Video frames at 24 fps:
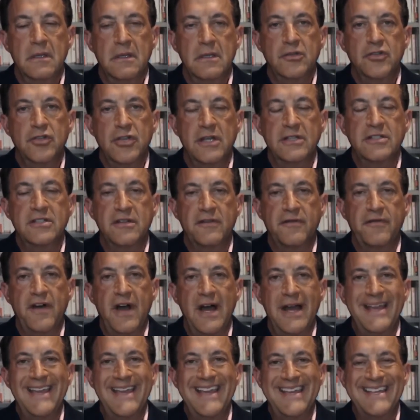
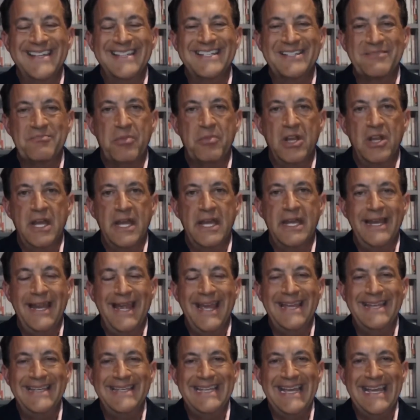justify, explain,
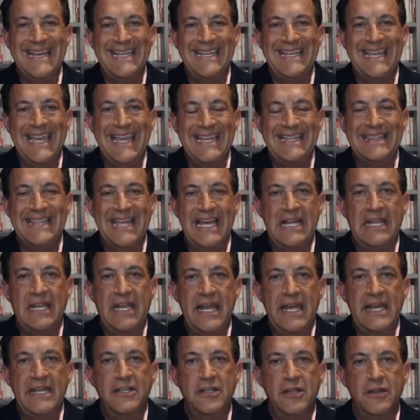and dedicate that
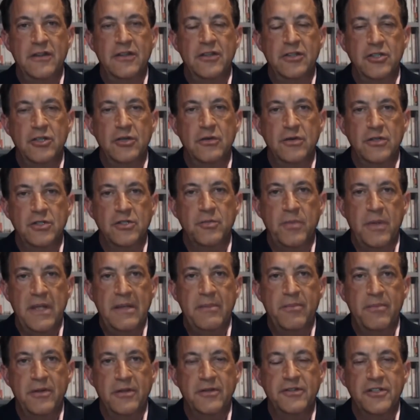land to the Jewish
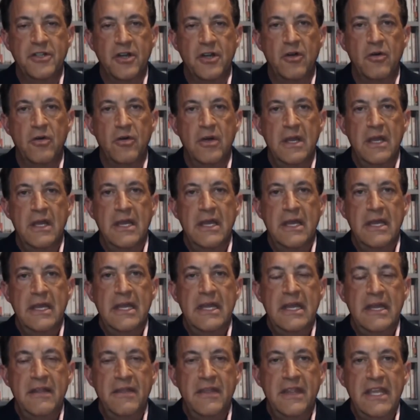people. So
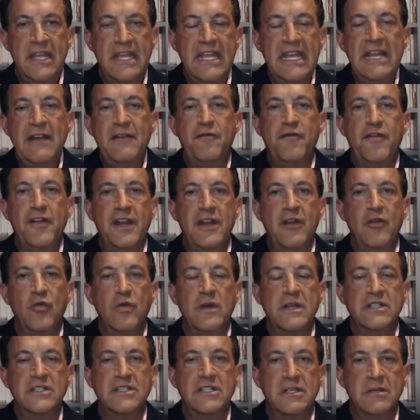in the infinite
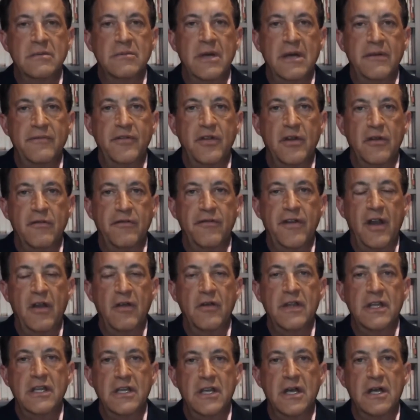wisdom of your
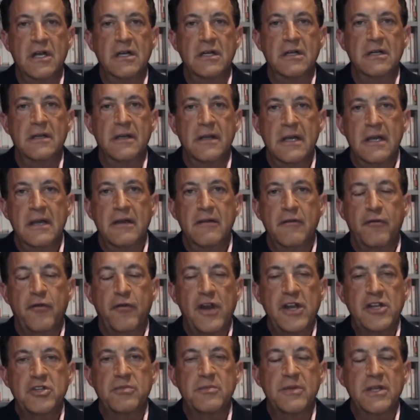very young
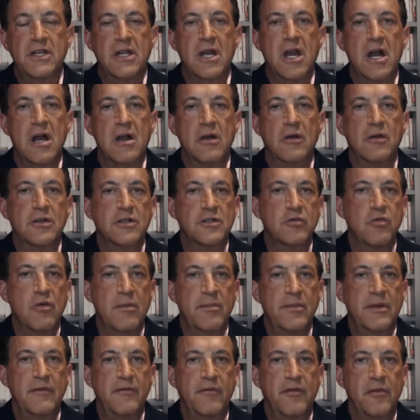freshman
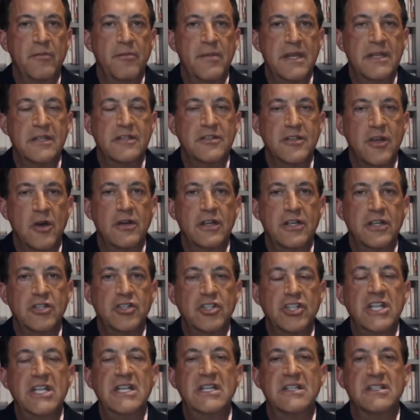congresswoman from Minnesota,
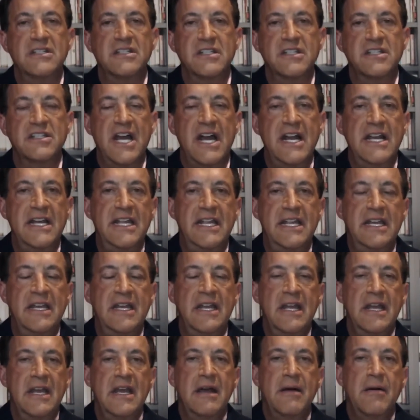she is deciding
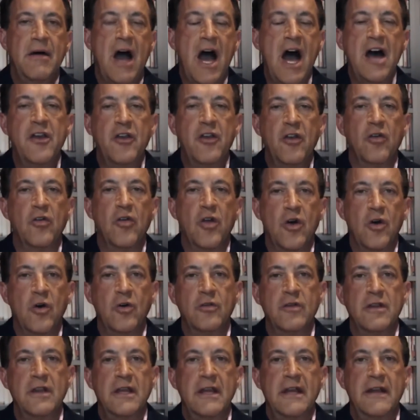on her
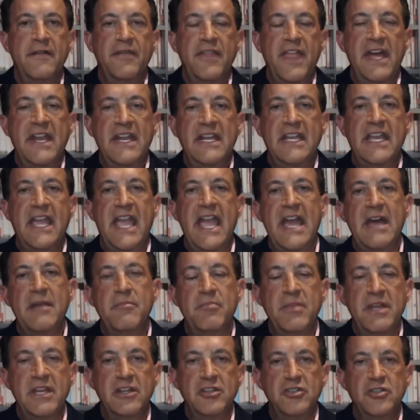own that it can't
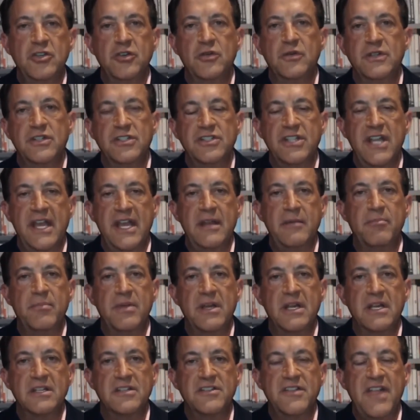be a Jewish state
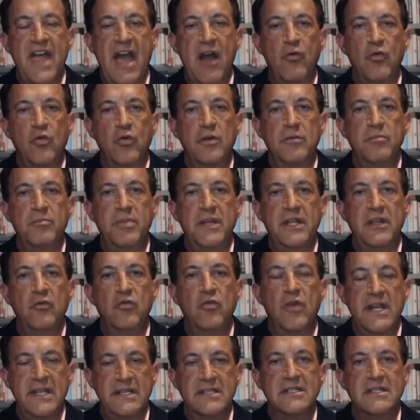because that would be
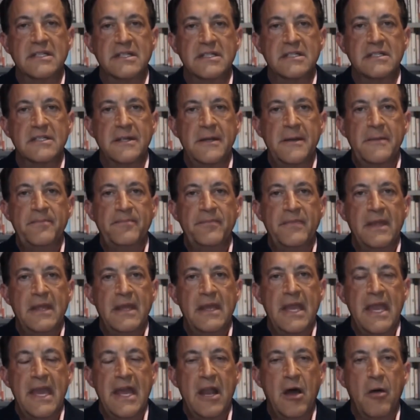racist.
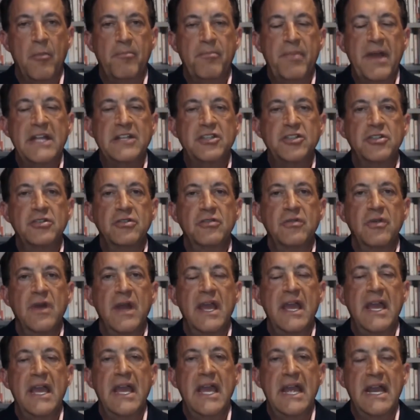And I'll bet you
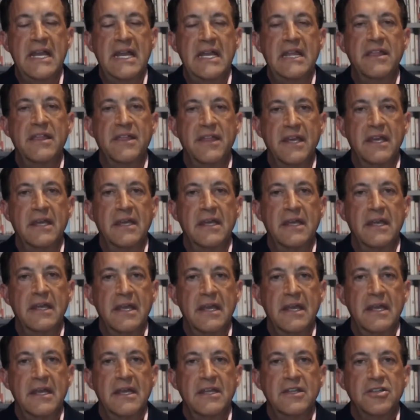anything,
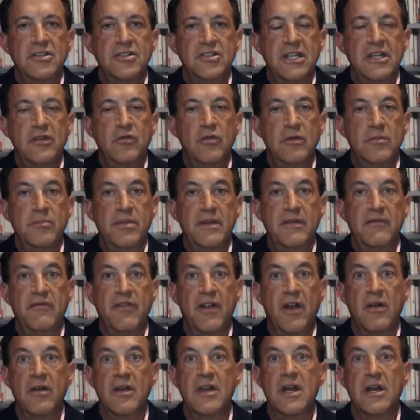she would be
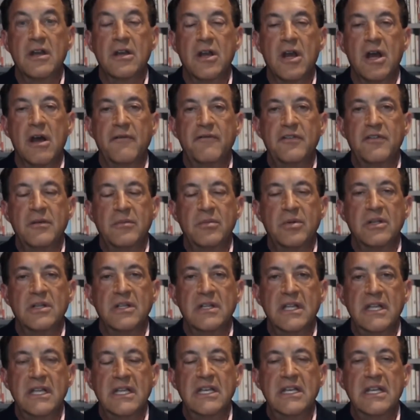very uncomfortable
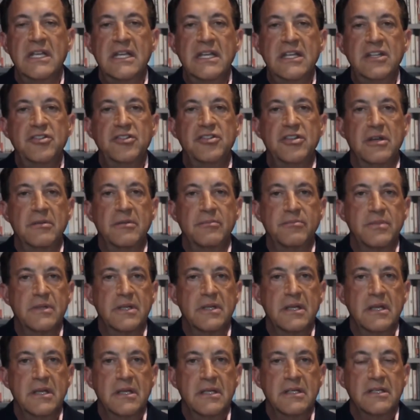in Egypt,
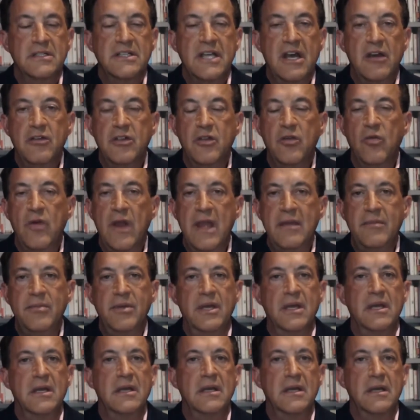Saudi
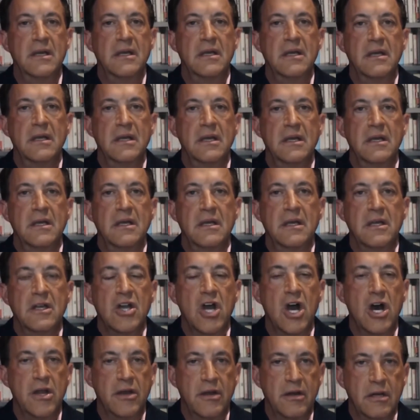Arabia,
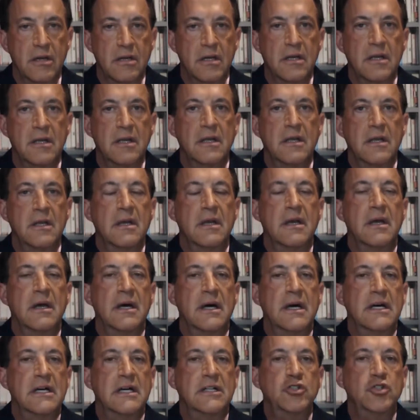Qatar,
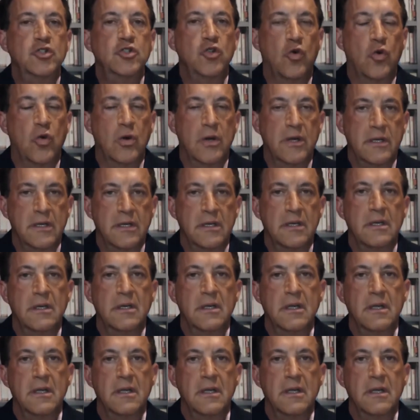Jordan,